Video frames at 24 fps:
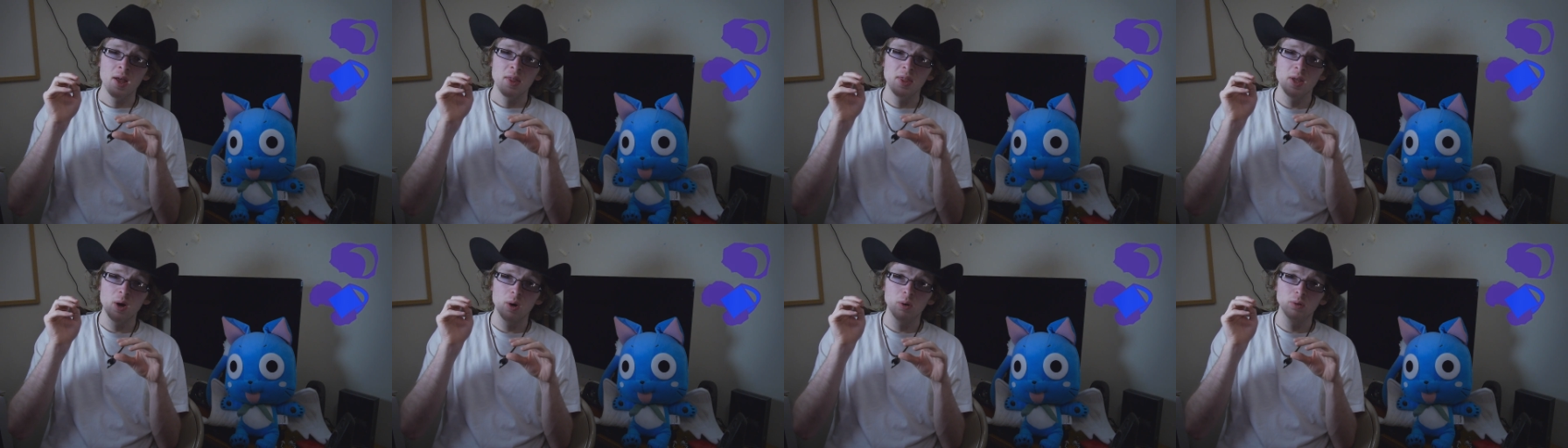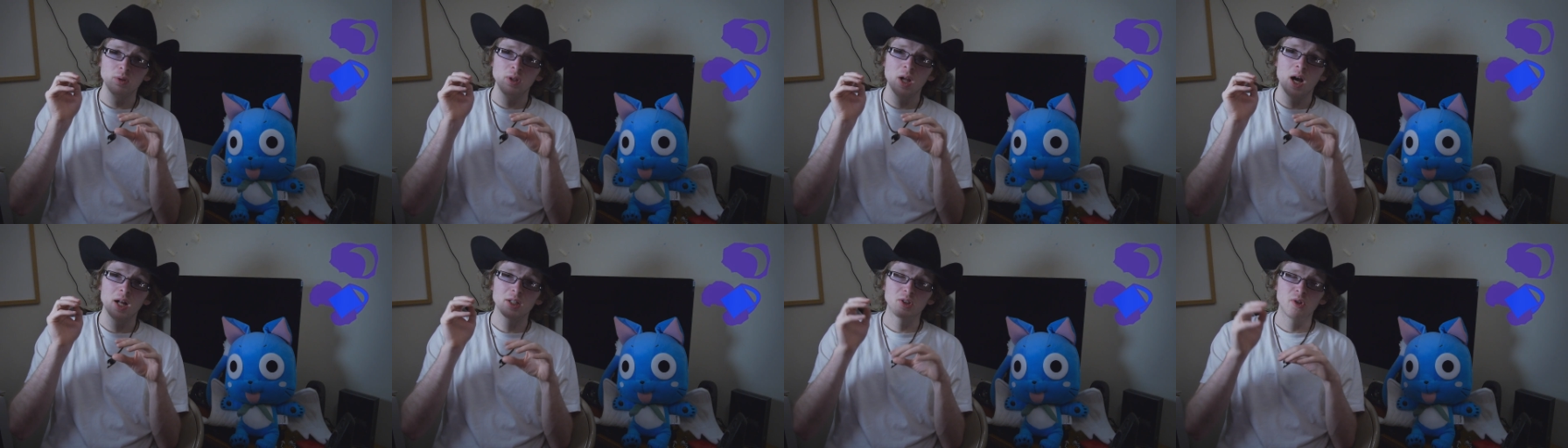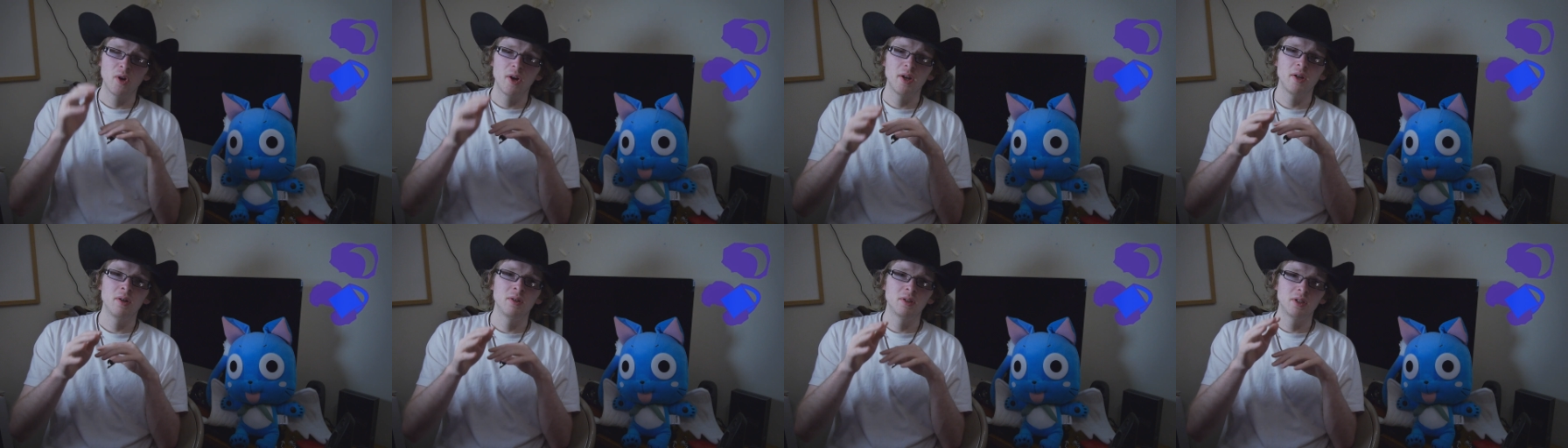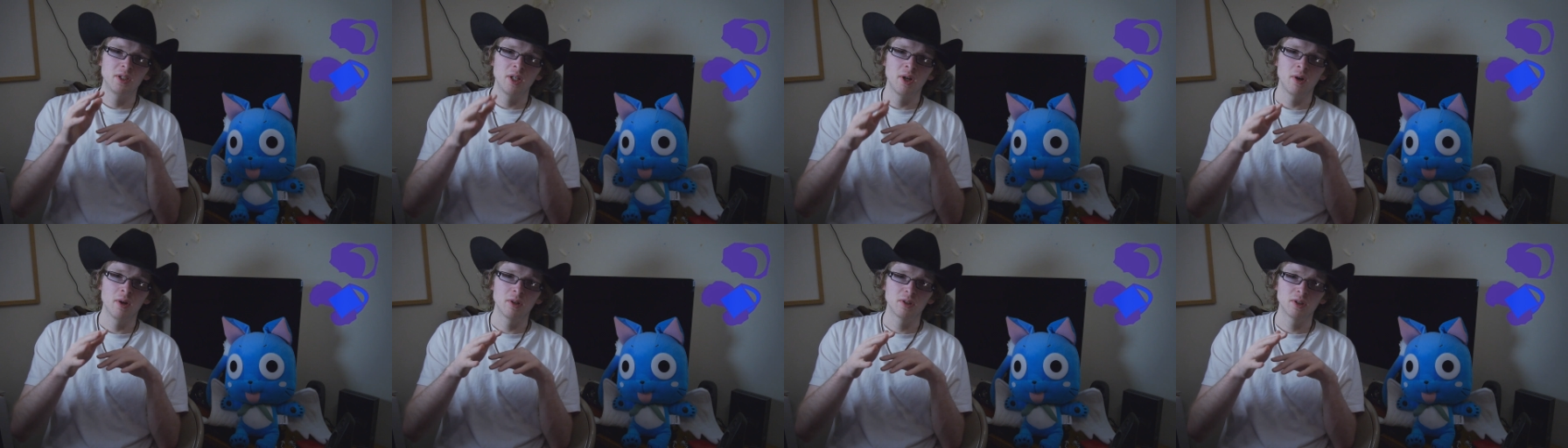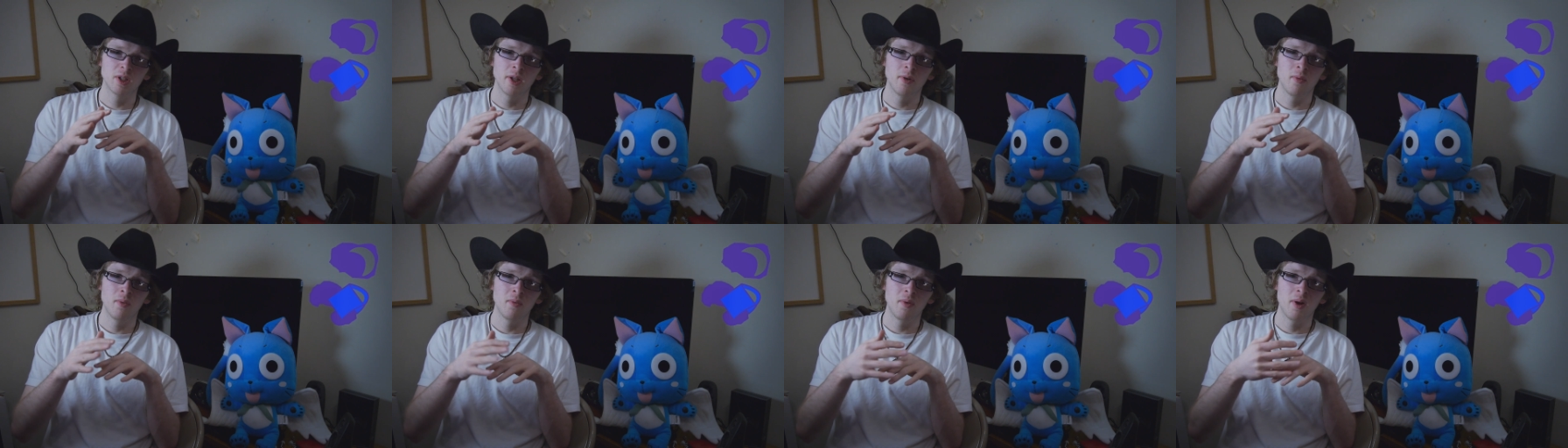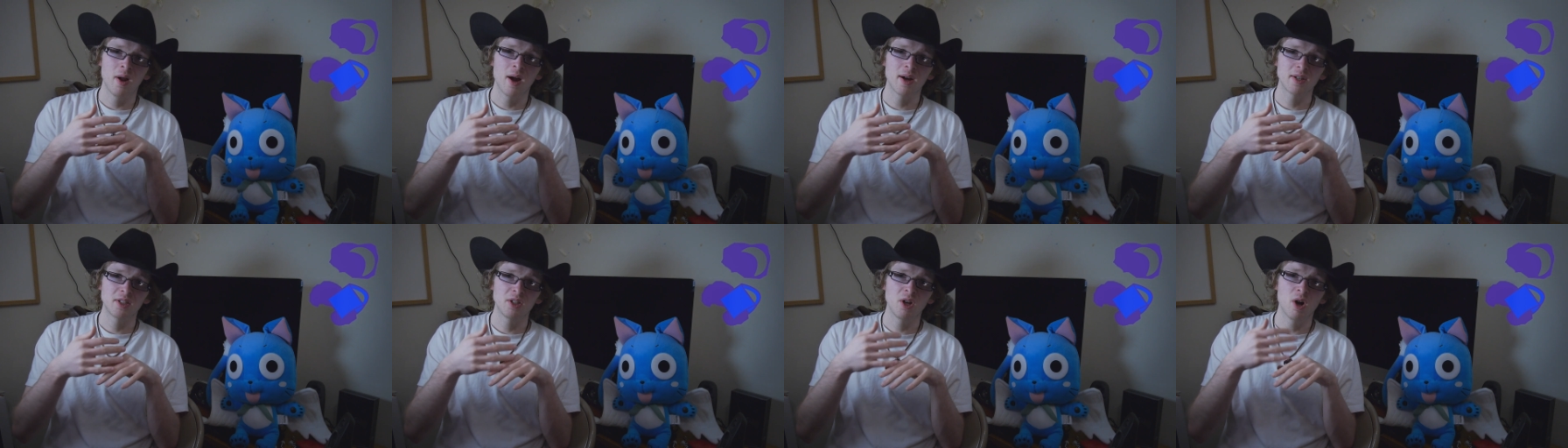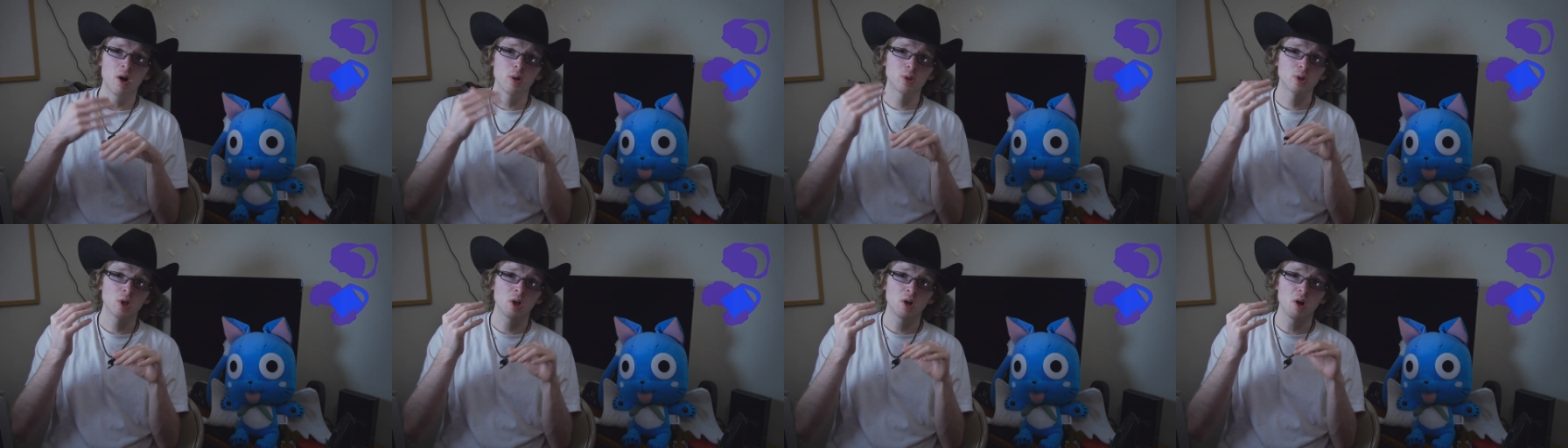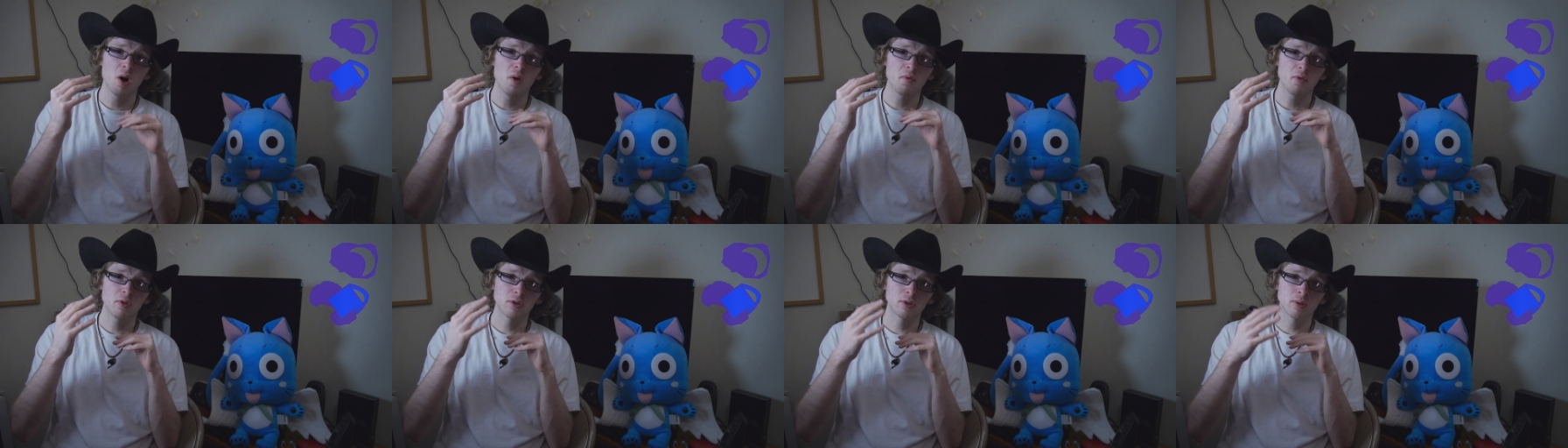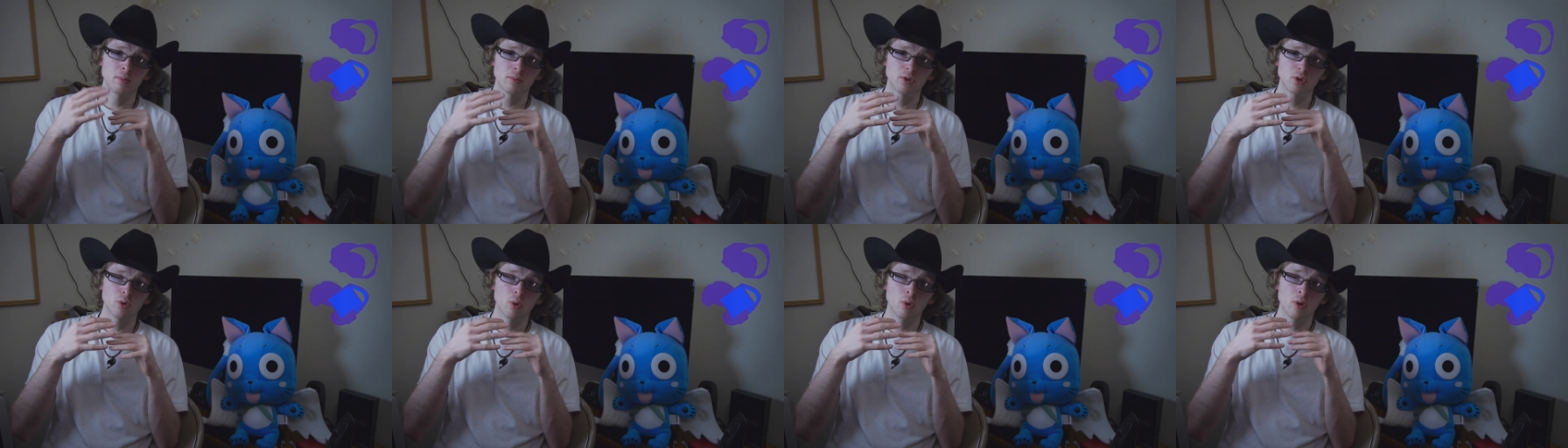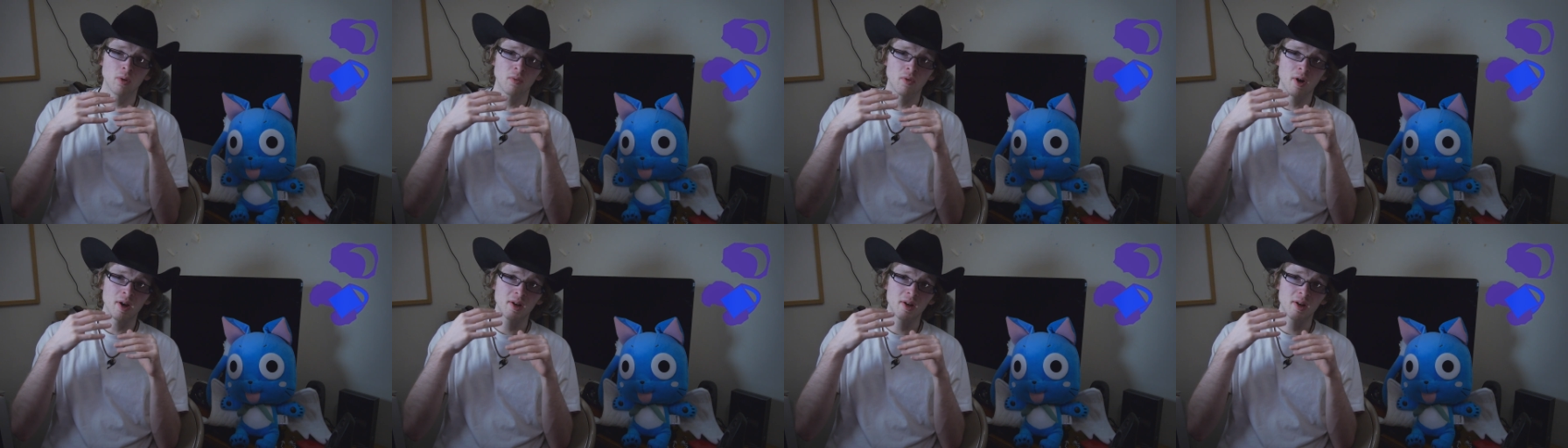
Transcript: they would not treat you seriously when we actually are trying to offer some sort of